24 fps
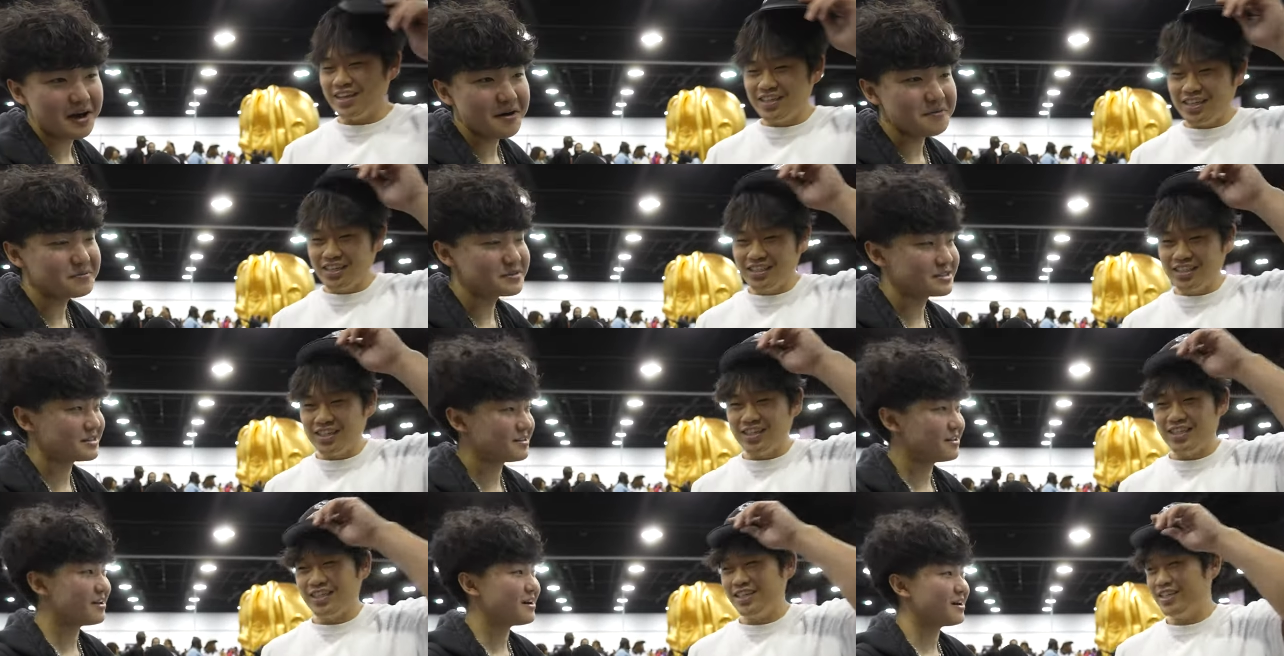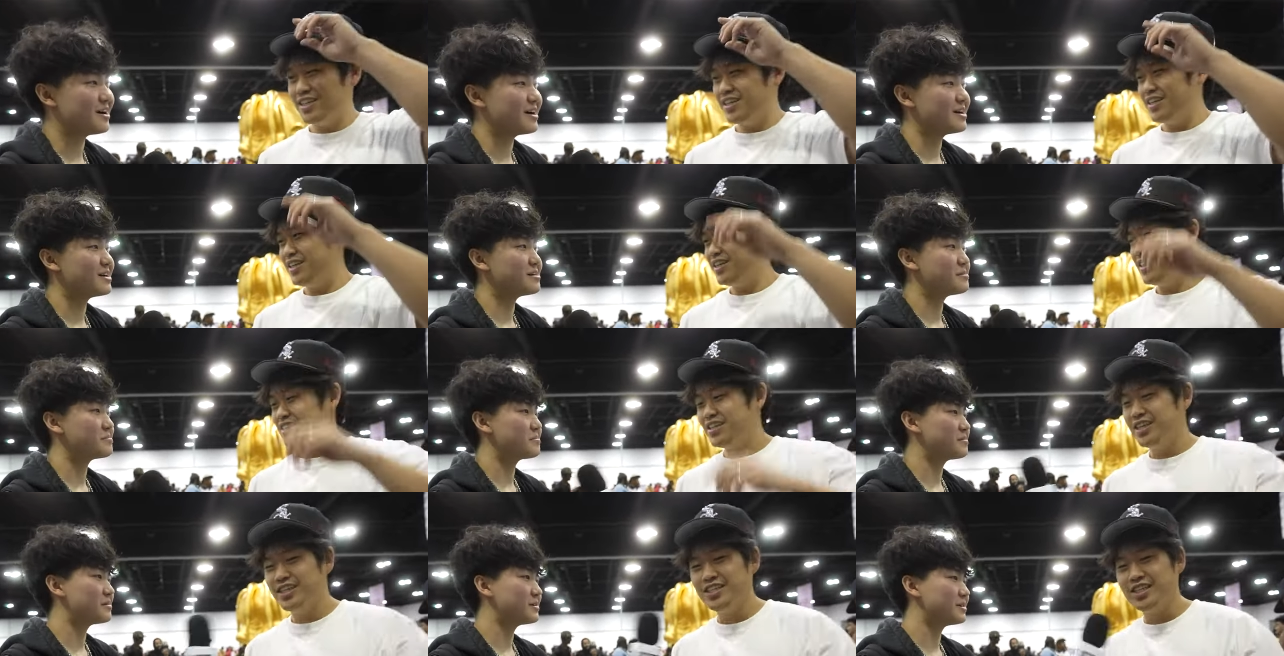Speaker 1: helps does, a lot.
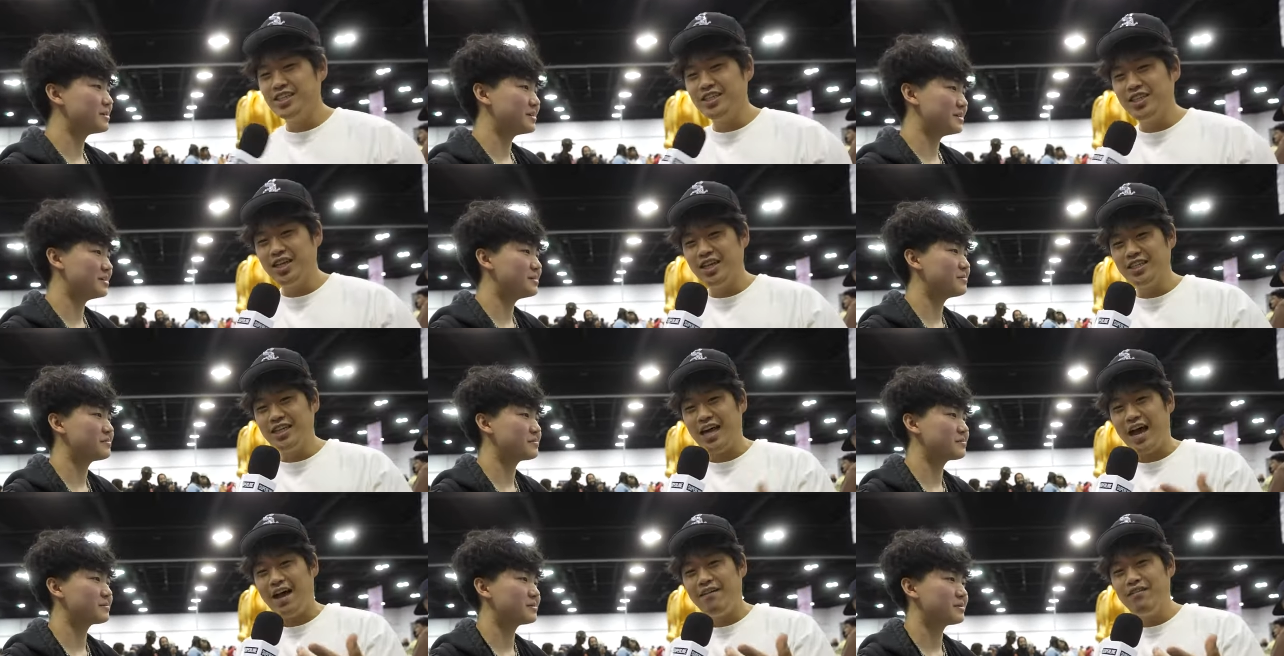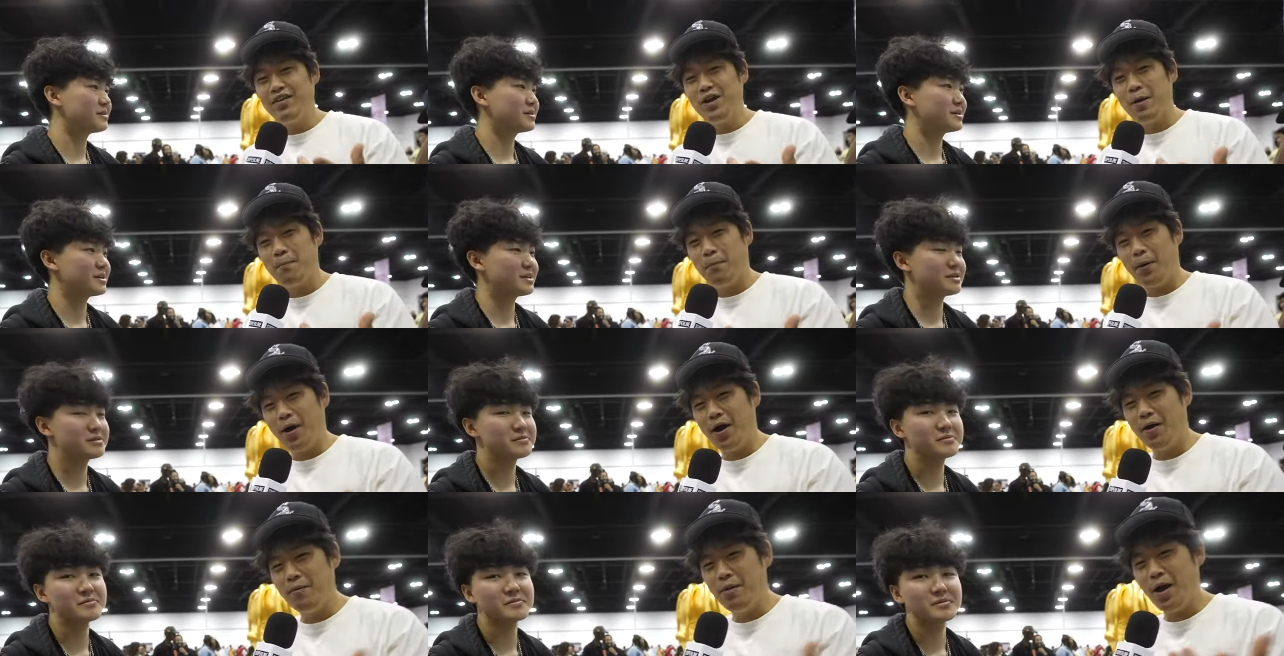Does it? Does having a
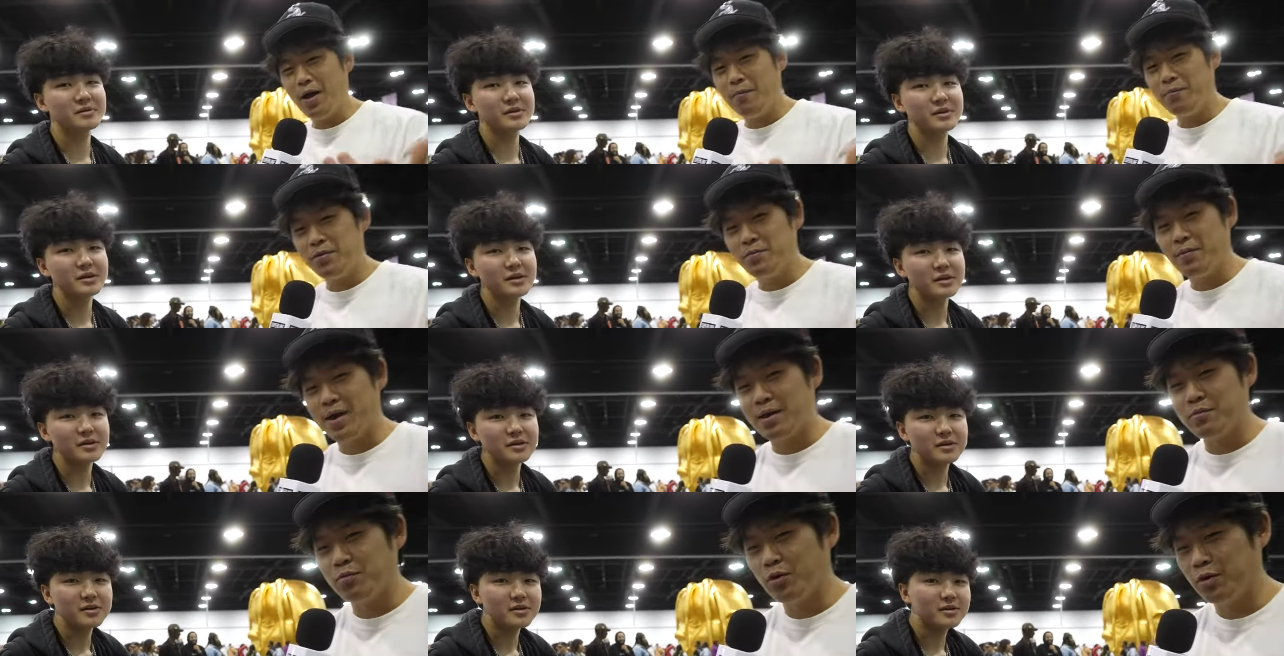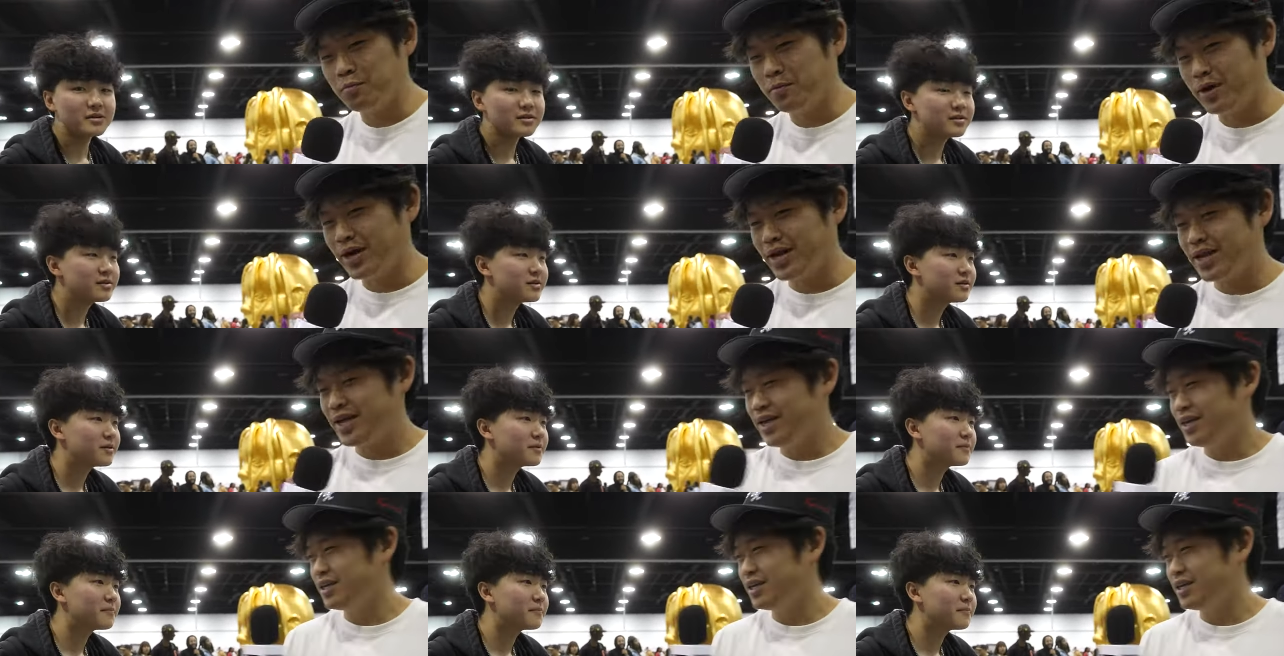perm help you make more money?